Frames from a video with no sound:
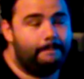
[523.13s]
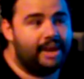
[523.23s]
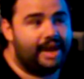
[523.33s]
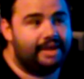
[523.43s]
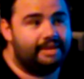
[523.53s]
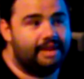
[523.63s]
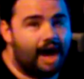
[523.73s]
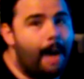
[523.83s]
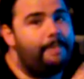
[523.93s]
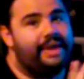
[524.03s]
but
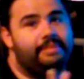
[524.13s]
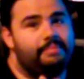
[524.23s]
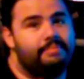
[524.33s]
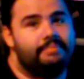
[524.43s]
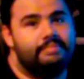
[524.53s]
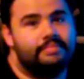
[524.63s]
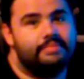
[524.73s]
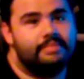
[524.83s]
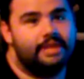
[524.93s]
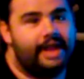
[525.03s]
up it.
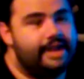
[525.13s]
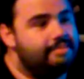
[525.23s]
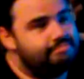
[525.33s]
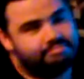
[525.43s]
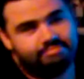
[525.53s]
Like,